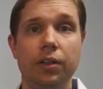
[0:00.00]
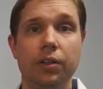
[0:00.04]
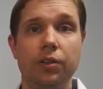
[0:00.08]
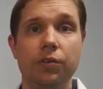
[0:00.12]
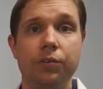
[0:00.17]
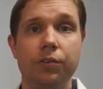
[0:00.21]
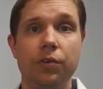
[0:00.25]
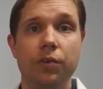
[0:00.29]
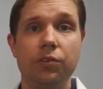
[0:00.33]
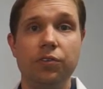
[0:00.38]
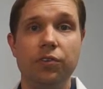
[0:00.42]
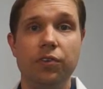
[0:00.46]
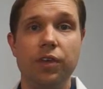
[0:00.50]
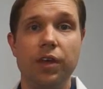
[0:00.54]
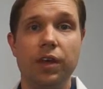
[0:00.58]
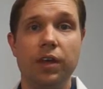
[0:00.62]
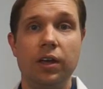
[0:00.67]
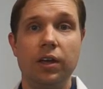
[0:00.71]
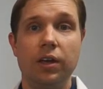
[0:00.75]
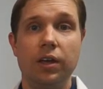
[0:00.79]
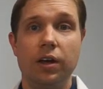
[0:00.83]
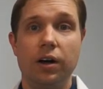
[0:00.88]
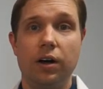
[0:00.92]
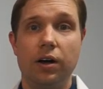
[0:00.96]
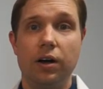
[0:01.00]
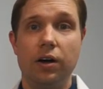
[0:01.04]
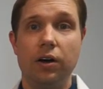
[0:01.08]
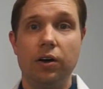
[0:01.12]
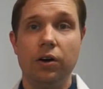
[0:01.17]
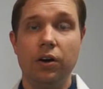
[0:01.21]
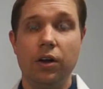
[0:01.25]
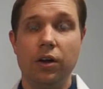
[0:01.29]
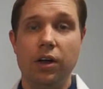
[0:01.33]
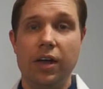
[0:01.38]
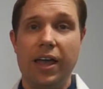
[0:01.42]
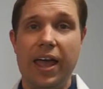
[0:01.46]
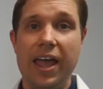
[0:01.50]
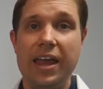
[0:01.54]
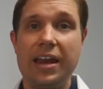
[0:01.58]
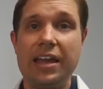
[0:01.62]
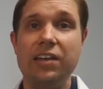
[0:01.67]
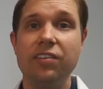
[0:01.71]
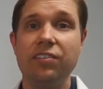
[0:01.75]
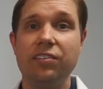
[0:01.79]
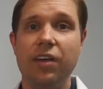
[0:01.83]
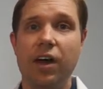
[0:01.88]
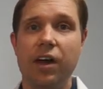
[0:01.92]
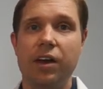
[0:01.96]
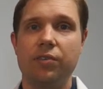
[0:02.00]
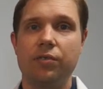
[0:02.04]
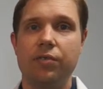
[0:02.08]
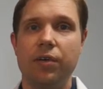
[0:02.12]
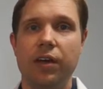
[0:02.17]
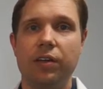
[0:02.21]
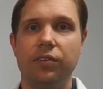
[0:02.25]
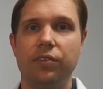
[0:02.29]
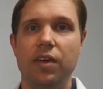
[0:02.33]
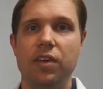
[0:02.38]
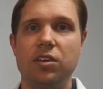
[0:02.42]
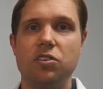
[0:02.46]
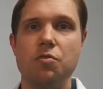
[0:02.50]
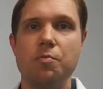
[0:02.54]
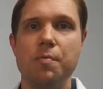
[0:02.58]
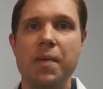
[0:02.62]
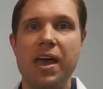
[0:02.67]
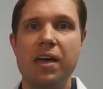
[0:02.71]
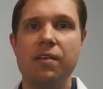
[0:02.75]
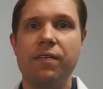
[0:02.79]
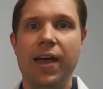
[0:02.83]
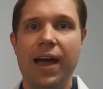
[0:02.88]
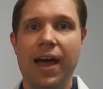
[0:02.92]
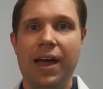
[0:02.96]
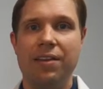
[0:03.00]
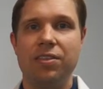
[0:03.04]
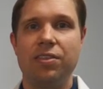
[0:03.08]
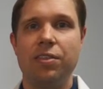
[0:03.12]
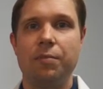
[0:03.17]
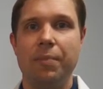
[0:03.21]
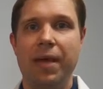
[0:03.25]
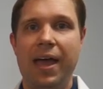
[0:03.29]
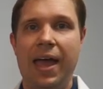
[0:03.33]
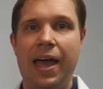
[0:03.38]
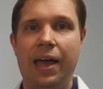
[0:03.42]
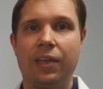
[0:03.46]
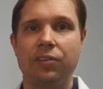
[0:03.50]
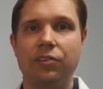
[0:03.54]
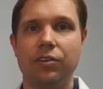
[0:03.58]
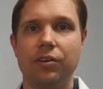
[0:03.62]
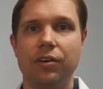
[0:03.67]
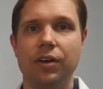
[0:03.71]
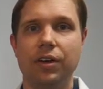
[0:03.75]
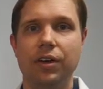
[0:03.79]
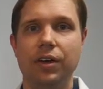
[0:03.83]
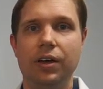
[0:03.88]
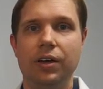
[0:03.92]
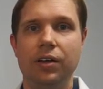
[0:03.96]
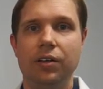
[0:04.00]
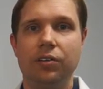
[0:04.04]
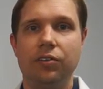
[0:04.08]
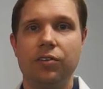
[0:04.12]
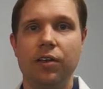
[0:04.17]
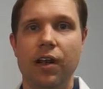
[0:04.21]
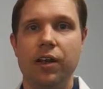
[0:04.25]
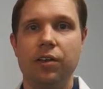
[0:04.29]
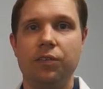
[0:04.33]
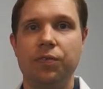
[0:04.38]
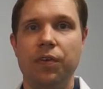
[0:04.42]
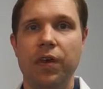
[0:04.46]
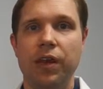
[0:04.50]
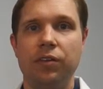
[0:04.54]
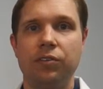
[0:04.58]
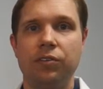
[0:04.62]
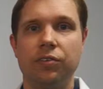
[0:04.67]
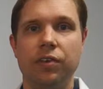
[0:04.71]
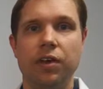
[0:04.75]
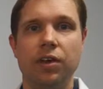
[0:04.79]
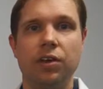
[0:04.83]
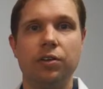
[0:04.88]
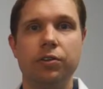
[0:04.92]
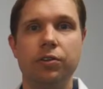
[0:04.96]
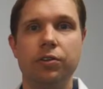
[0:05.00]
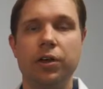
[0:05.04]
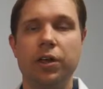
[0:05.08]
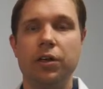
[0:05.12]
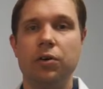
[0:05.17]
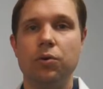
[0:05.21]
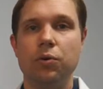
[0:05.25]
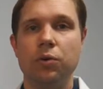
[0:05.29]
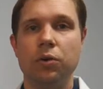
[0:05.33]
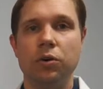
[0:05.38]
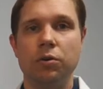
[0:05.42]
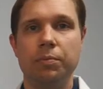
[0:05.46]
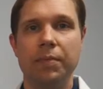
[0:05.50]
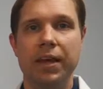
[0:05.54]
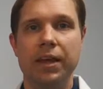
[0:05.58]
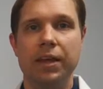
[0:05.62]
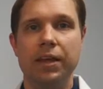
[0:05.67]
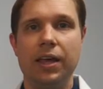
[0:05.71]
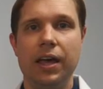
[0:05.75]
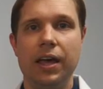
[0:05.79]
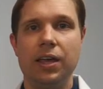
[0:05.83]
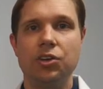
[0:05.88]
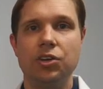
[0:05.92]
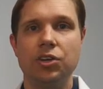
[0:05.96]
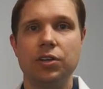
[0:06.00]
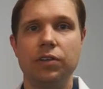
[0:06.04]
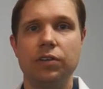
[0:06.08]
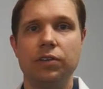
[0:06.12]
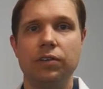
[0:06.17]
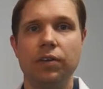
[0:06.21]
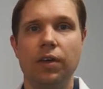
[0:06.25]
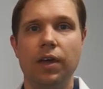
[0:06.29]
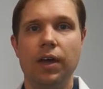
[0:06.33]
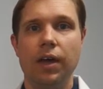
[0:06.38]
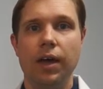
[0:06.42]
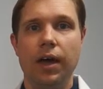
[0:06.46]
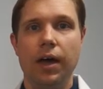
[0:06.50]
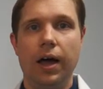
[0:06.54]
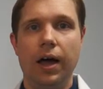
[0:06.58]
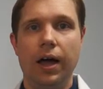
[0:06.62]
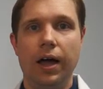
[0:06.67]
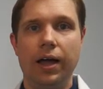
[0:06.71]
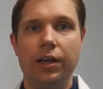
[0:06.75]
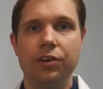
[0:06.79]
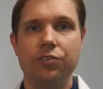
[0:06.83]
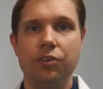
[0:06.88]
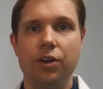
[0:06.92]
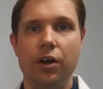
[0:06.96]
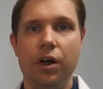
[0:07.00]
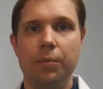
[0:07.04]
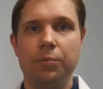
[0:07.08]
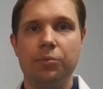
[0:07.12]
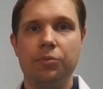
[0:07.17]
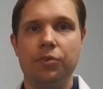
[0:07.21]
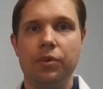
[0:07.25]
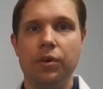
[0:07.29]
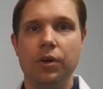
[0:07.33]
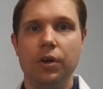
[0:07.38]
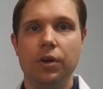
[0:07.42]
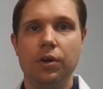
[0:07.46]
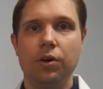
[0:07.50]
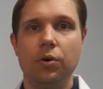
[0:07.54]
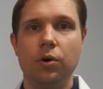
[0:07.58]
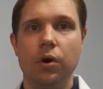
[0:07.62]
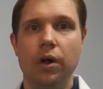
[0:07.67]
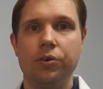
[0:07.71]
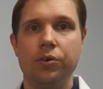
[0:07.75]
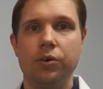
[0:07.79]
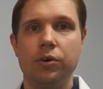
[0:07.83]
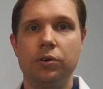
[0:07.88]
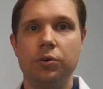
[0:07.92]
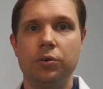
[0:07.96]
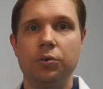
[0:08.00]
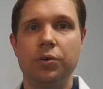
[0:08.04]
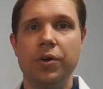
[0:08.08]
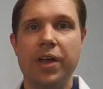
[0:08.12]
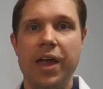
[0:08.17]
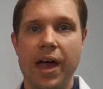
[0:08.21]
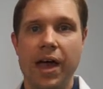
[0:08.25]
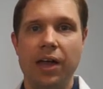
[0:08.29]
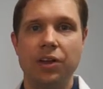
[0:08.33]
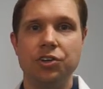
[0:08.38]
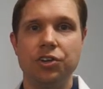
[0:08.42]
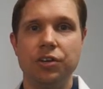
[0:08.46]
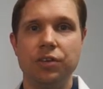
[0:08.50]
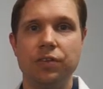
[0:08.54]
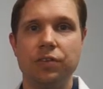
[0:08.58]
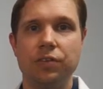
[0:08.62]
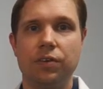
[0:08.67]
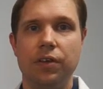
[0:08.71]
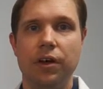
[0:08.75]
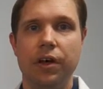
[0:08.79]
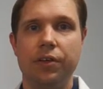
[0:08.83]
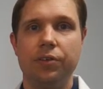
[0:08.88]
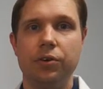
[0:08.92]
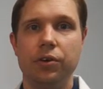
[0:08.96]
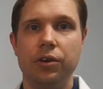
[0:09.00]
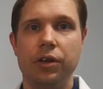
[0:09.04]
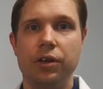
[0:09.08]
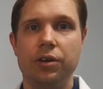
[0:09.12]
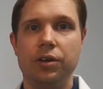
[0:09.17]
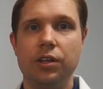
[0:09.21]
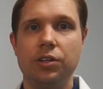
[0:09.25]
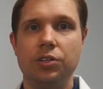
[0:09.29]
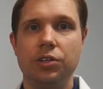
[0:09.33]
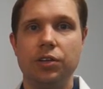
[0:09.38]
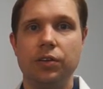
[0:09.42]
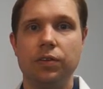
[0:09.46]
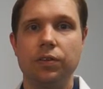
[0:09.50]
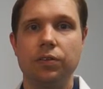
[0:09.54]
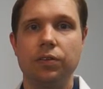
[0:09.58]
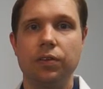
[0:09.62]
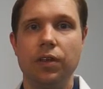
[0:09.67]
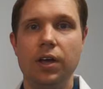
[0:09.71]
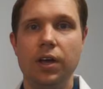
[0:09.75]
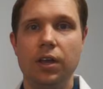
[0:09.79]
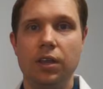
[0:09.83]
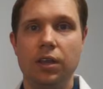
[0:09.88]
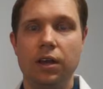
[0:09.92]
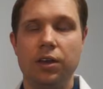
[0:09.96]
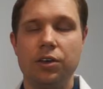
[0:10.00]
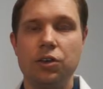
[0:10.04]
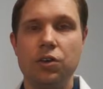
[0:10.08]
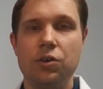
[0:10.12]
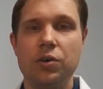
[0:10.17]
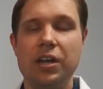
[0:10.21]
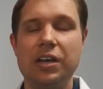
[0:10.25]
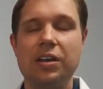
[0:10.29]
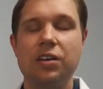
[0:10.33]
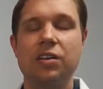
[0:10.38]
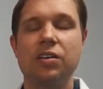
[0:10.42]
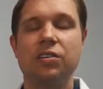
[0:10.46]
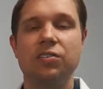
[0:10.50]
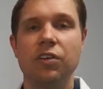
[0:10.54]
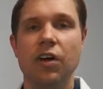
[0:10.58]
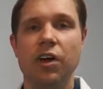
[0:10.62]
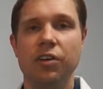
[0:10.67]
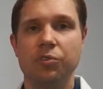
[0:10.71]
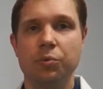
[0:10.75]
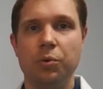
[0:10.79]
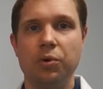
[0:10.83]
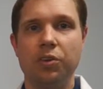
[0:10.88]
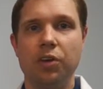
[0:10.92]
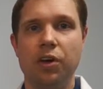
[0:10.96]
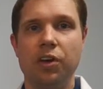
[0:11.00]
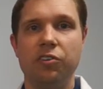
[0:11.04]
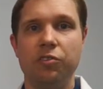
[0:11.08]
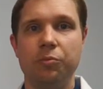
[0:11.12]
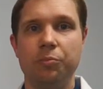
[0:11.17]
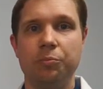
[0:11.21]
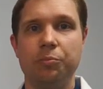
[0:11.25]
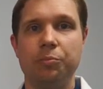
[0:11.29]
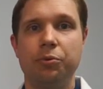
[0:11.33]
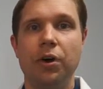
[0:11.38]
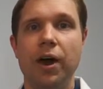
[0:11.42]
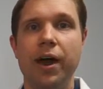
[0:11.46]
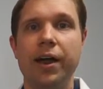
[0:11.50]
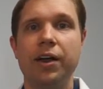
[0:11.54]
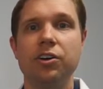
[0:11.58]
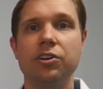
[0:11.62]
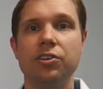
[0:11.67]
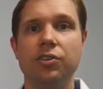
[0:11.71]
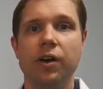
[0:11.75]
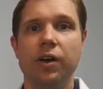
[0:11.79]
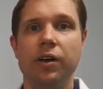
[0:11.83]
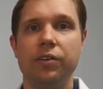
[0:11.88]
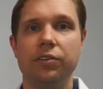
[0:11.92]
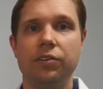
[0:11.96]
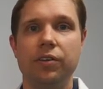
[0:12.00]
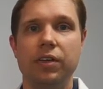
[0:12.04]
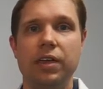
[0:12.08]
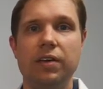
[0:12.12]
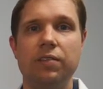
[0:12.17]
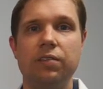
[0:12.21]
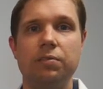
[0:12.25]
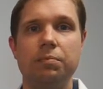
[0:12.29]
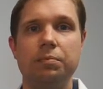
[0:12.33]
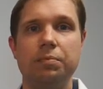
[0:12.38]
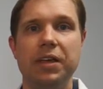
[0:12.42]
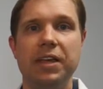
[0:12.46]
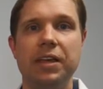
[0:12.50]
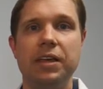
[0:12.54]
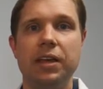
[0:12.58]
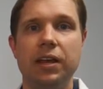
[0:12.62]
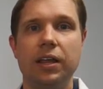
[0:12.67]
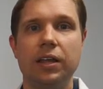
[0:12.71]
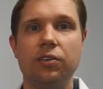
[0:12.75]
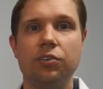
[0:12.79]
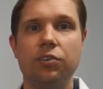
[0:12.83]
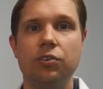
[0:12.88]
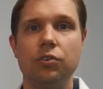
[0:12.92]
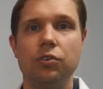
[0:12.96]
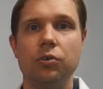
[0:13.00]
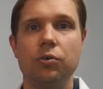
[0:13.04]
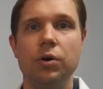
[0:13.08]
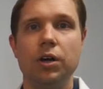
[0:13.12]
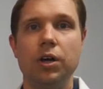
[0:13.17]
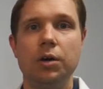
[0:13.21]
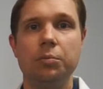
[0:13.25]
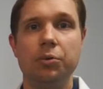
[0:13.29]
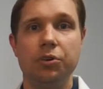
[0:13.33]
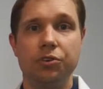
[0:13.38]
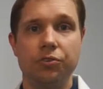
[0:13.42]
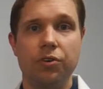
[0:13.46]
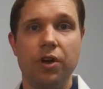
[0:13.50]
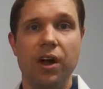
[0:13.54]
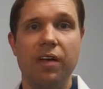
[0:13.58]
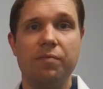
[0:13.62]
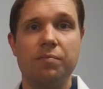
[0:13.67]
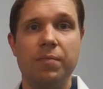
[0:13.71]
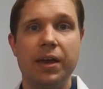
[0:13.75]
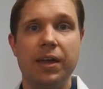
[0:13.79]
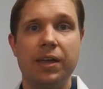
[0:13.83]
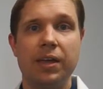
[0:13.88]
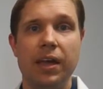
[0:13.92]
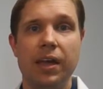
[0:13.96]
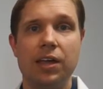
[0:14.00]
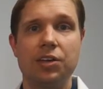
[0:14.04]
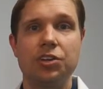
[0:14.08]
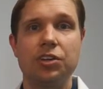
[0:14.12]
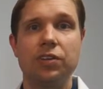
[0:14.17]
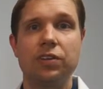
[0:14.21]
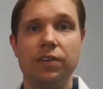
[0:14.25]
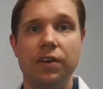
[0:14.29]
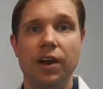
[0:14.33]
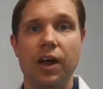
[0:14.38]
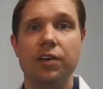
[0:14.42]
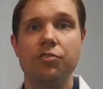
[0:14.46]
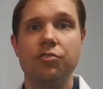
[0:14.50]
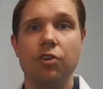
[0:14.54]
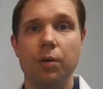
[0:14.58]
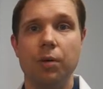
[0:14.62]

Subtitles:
The first thing are any side effects that you may have had in the past. Side effects including oral medications, eye drops, or other reactions to other conditions that you need to discuss with us prior to us even beginning to prescribe medications and eye